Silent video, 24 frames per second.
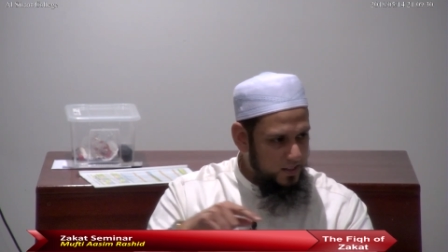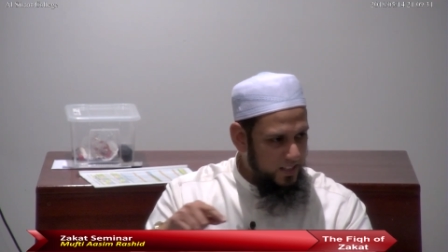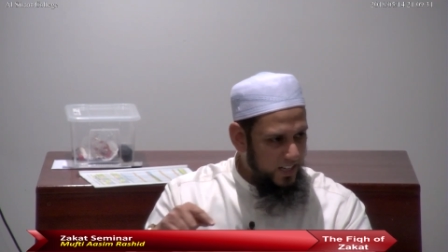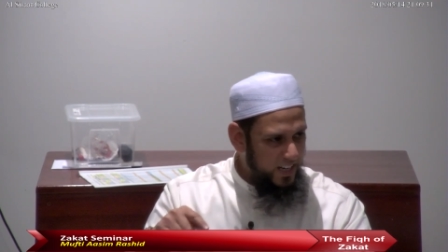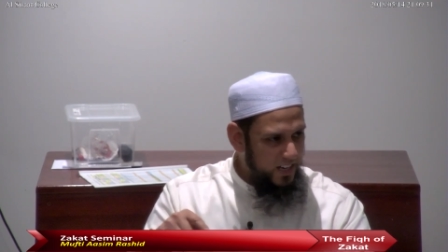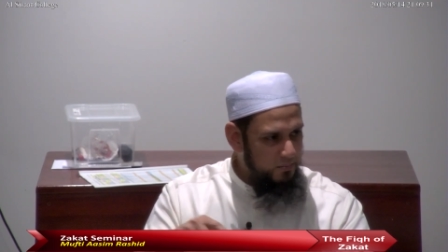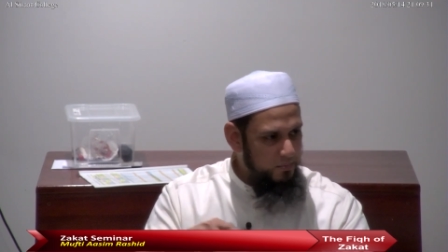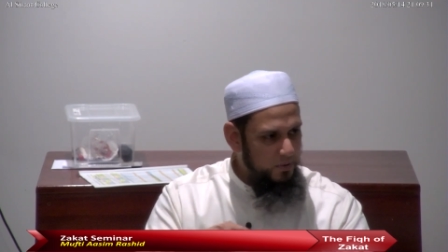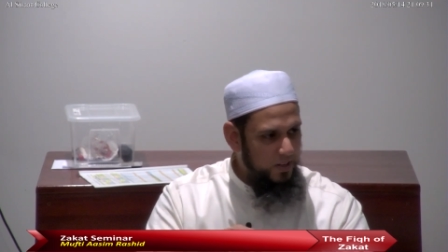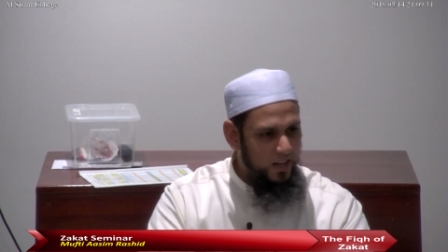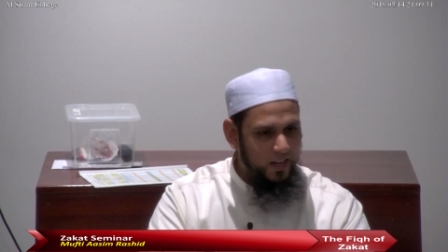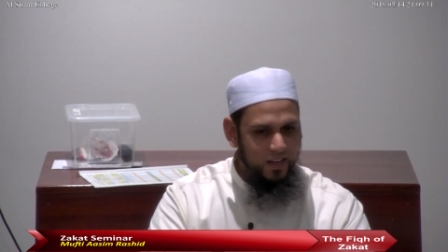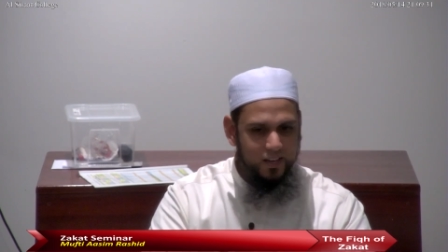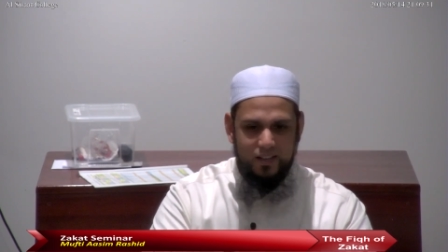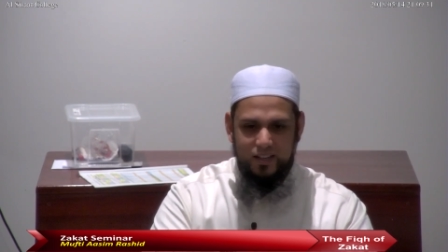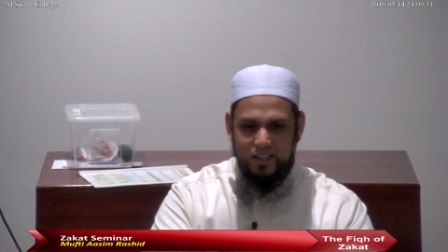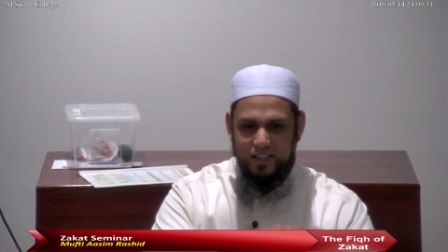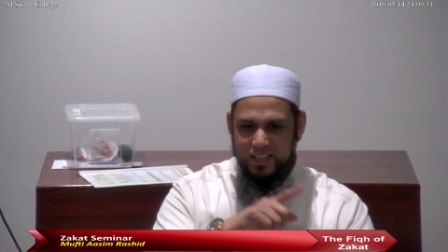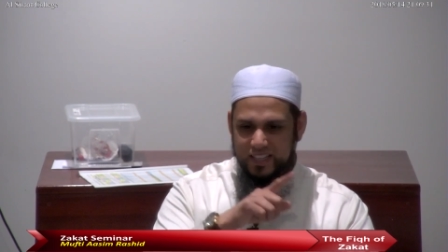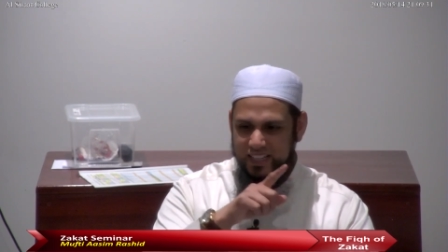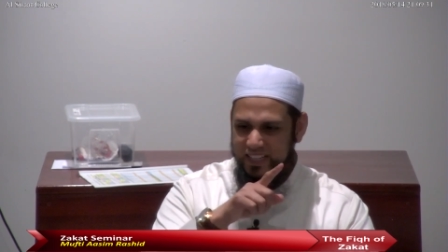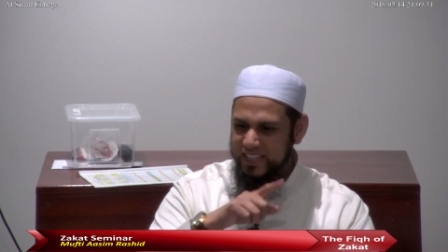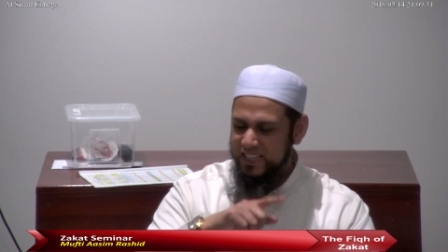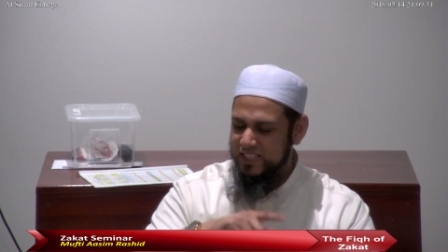the timeline
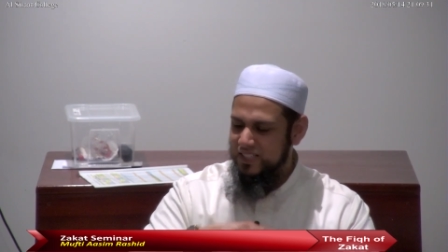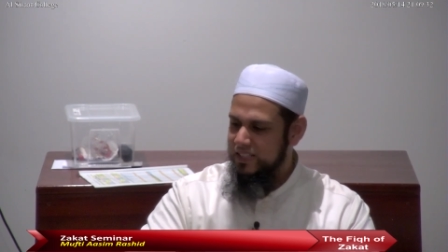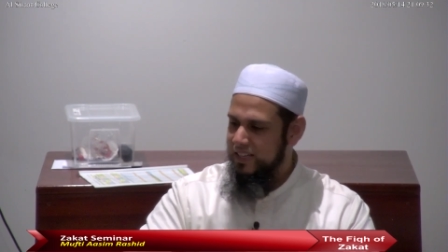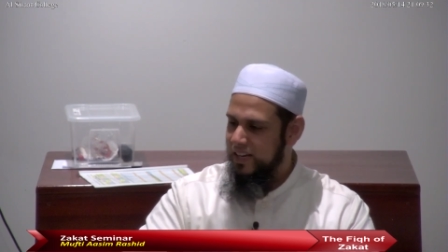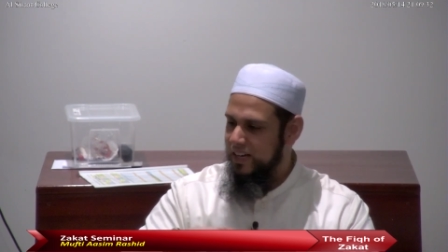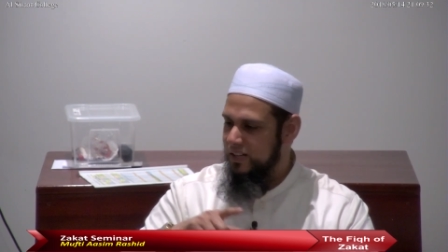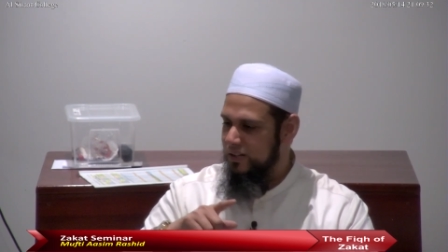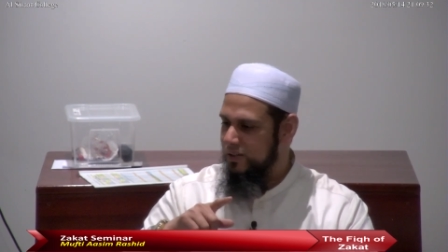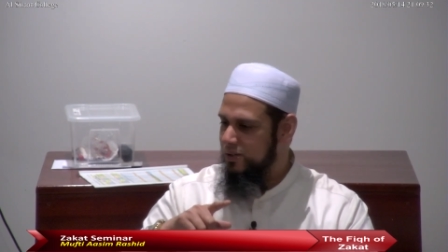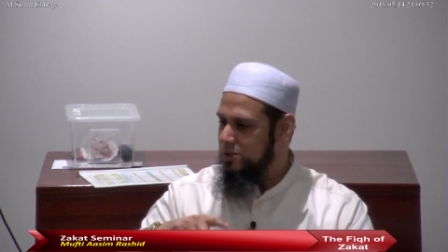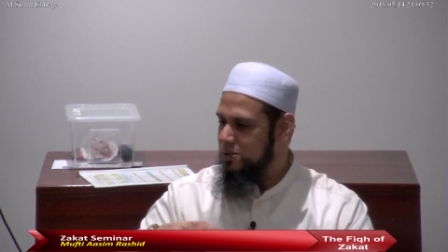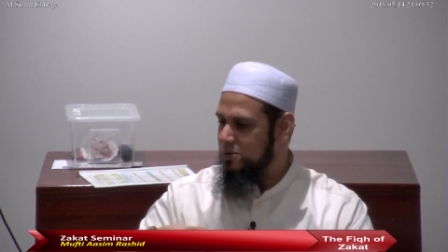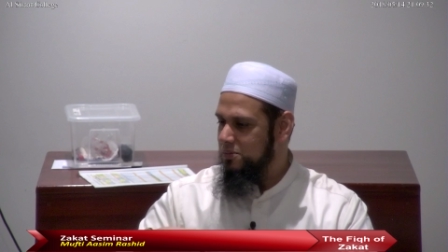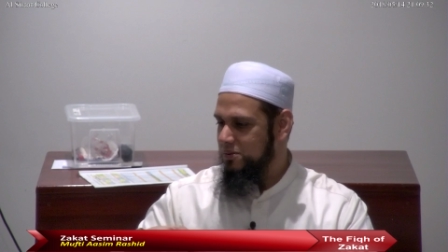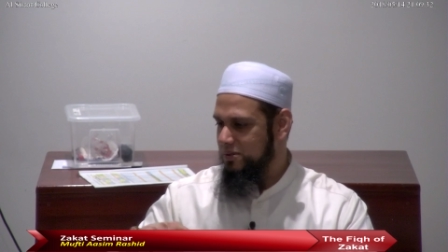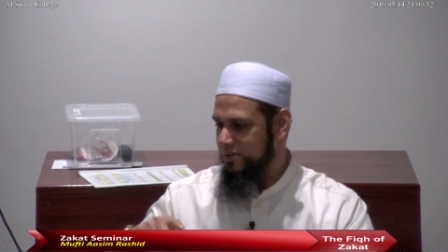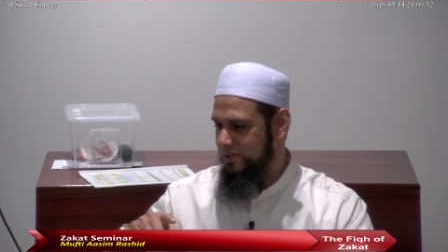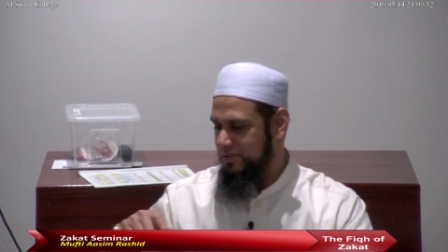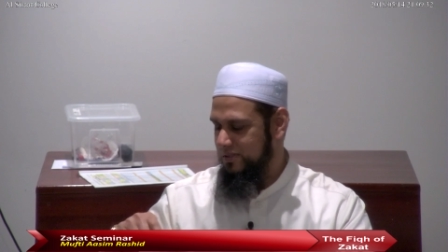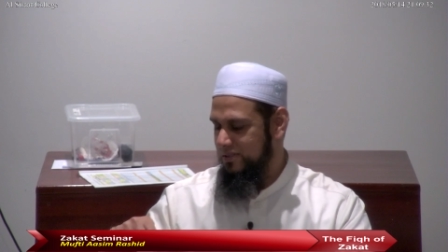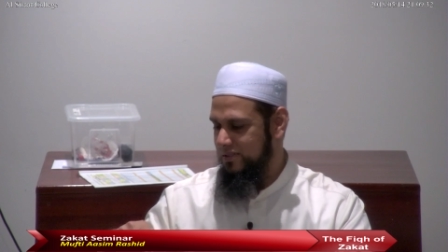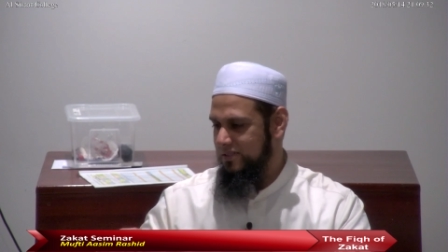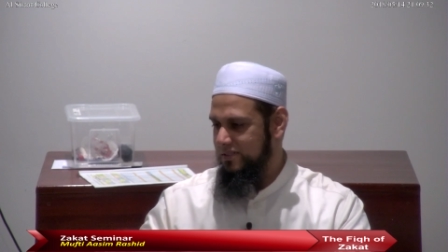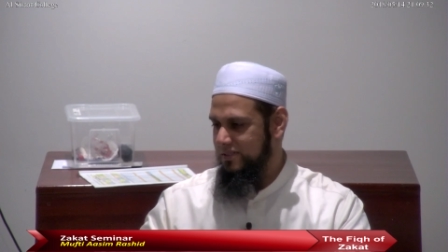is
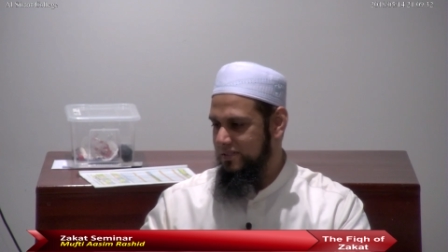negligible.